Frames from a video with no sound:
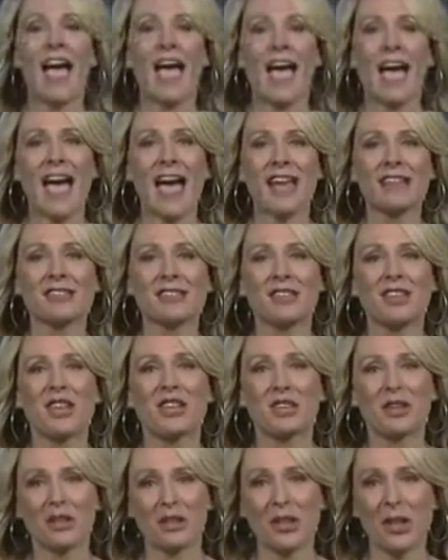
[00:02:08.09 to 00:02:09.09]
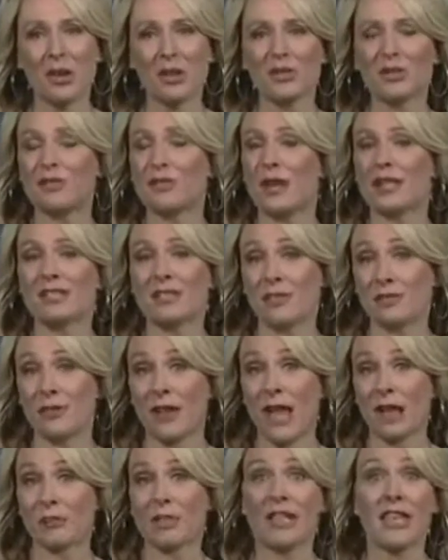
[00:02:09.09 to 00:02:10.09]
Ask your close friends and
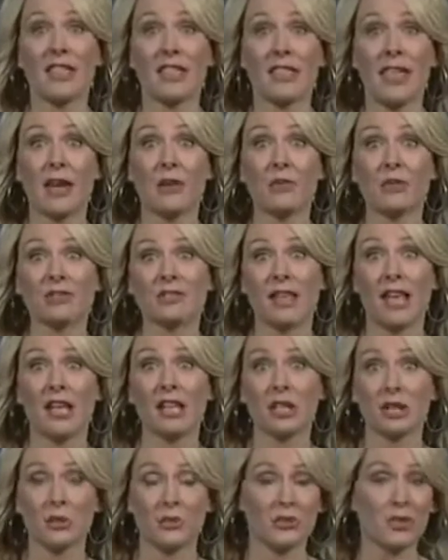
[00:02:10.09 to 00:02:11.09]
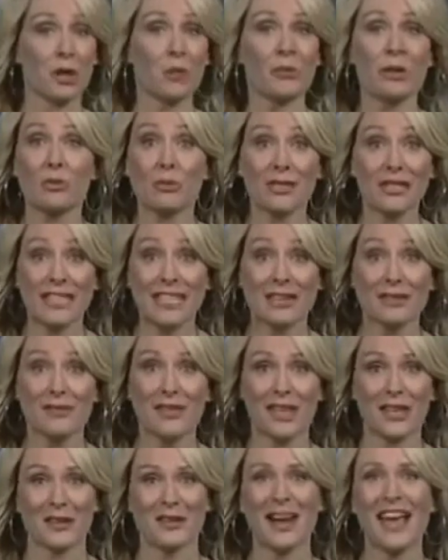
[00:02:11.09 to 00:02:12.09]
family. They will tell you. They'll be relieved
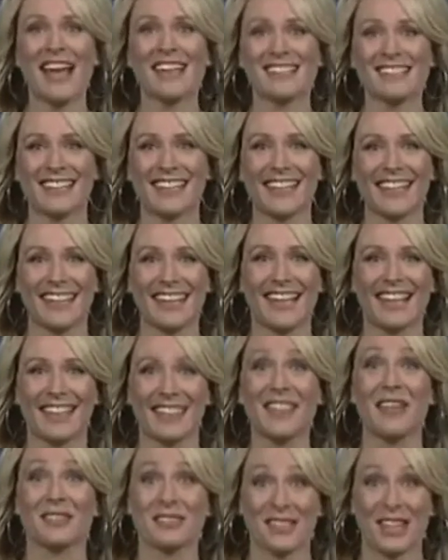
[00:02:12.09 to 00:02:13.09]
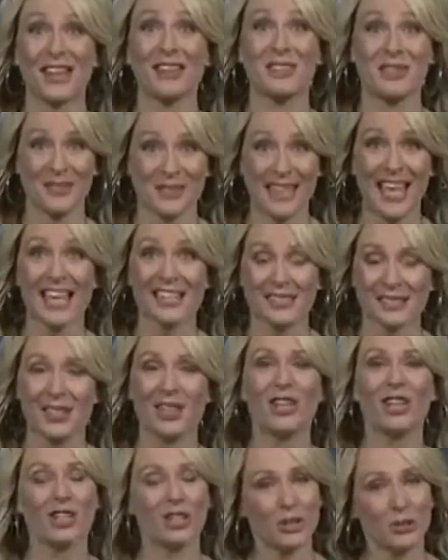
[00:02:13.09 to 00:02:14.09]
that you're asking. They'll tell you, yes,
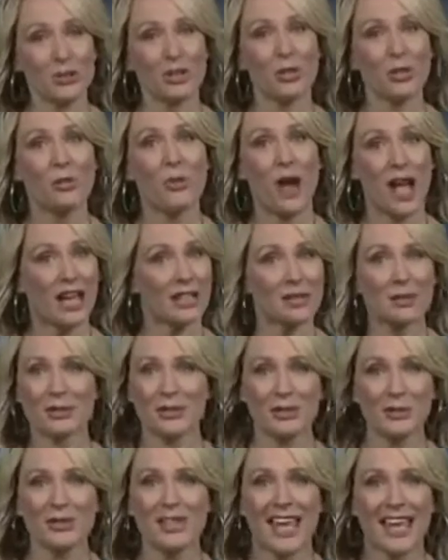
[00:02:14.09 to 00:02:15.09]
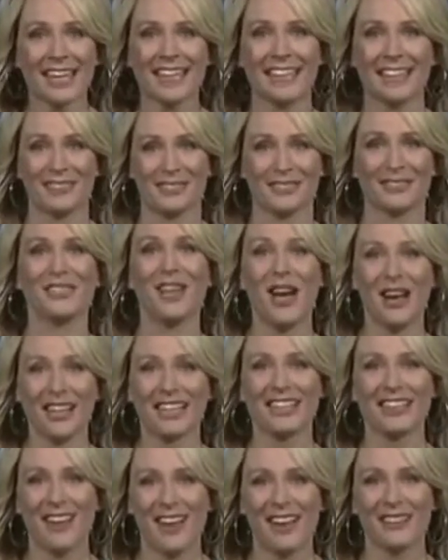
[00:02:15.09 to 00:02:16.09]
you do whine. You're too negative.
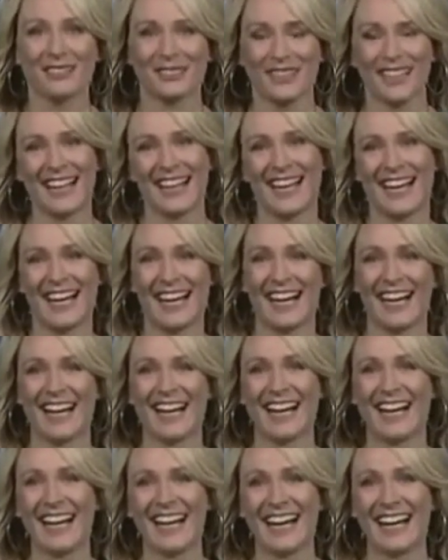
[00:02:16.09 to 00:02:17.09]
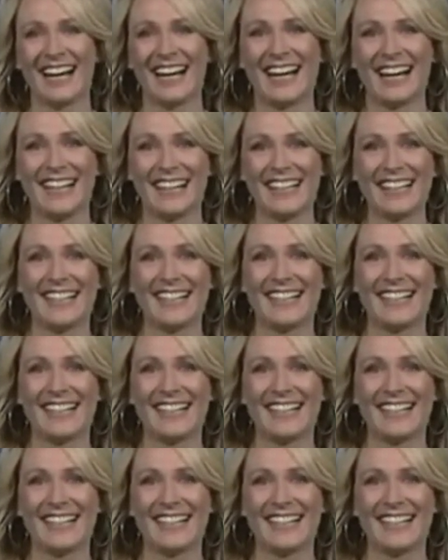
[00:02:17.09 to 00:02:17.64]
Knock it off. Uh oh.